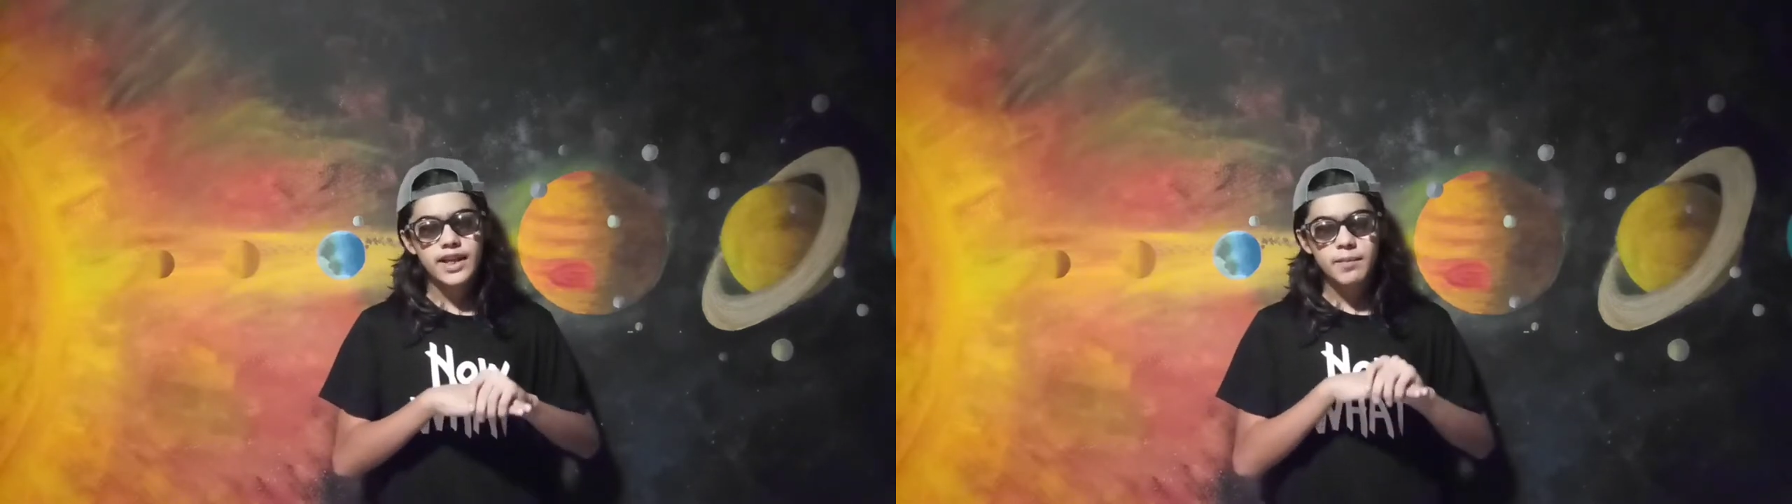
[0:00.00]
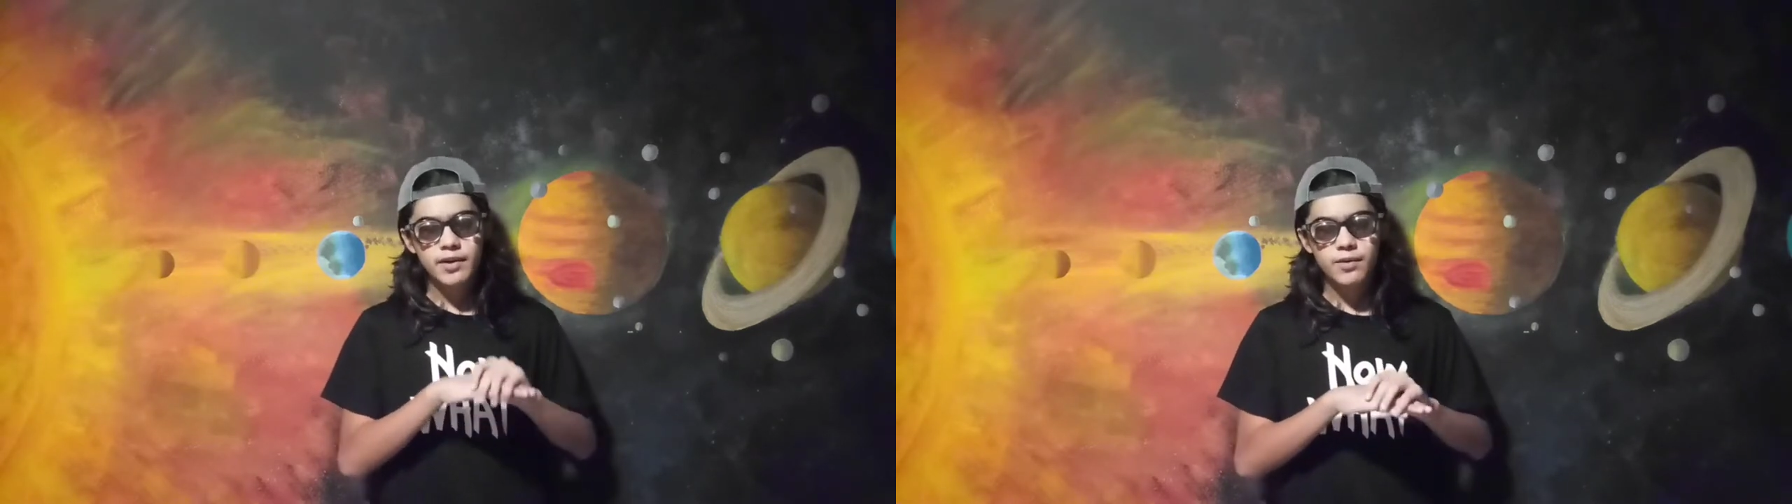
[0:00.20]

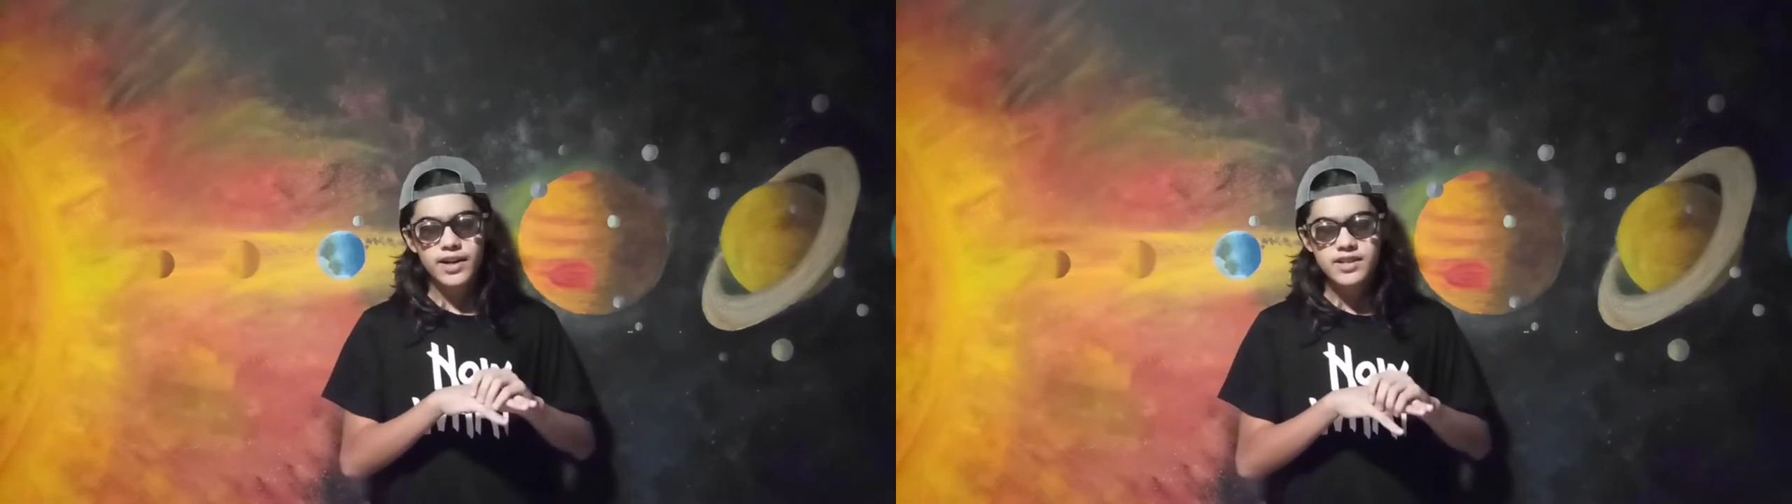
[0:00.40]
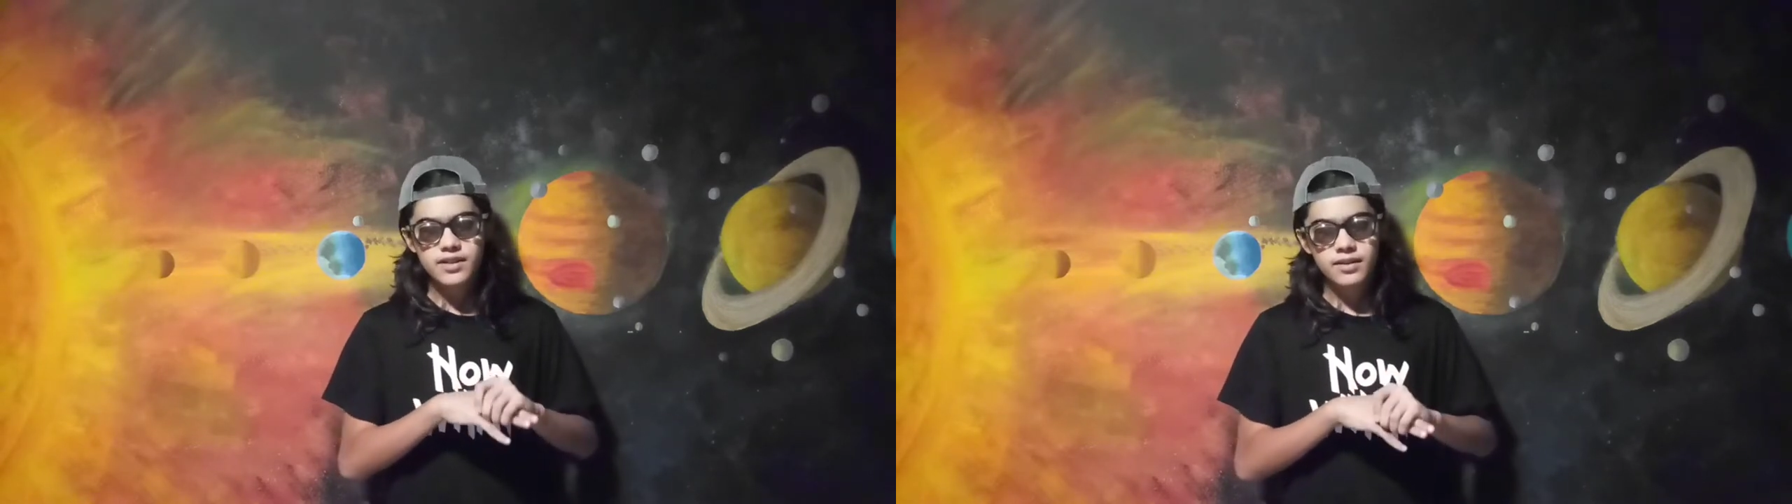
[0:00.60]

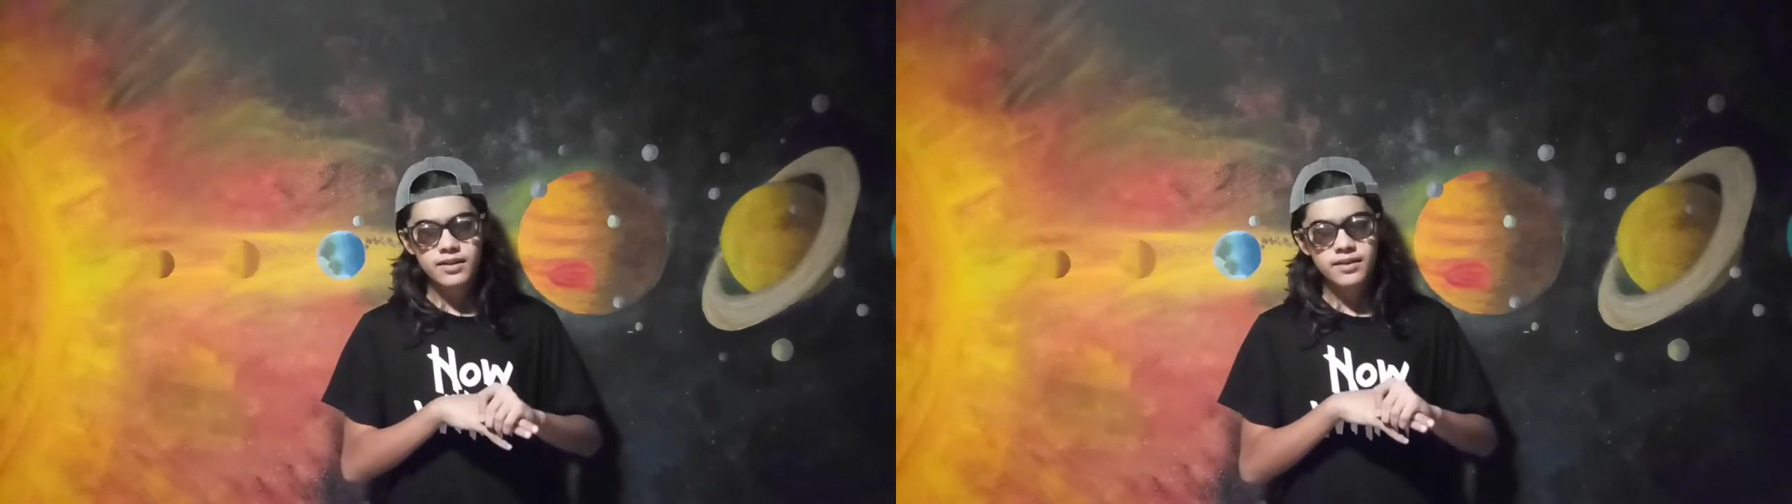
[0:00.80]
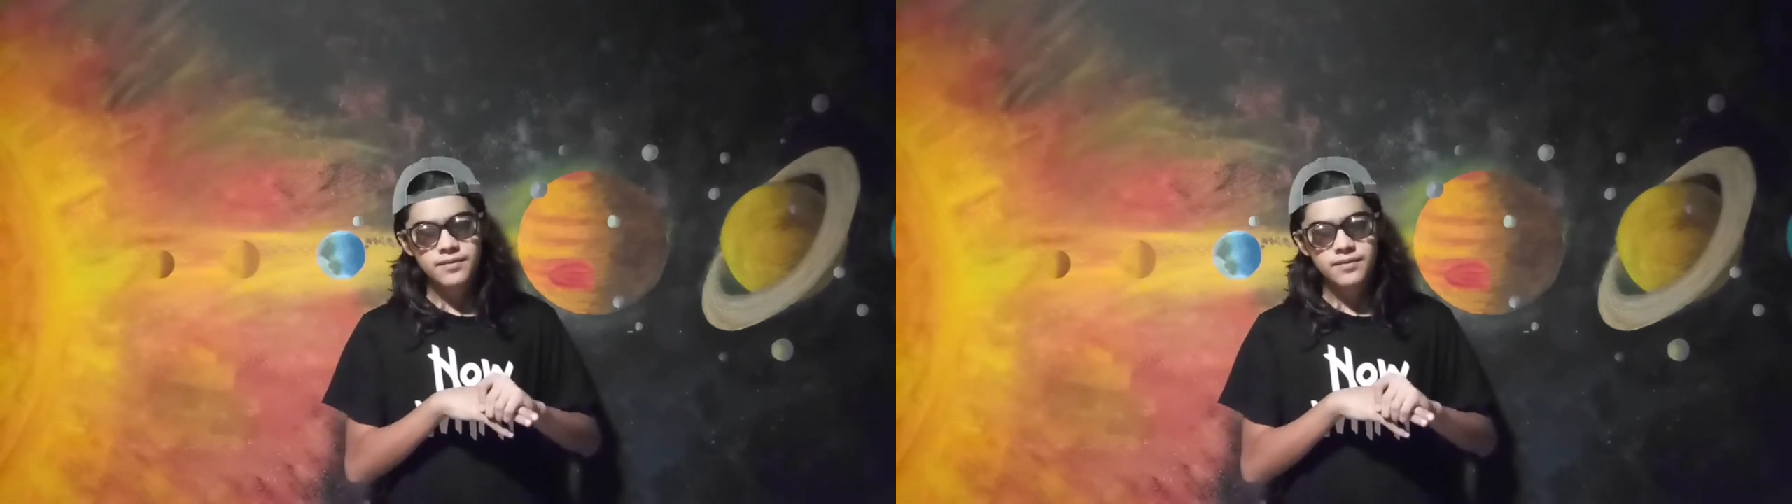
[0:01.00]
immigration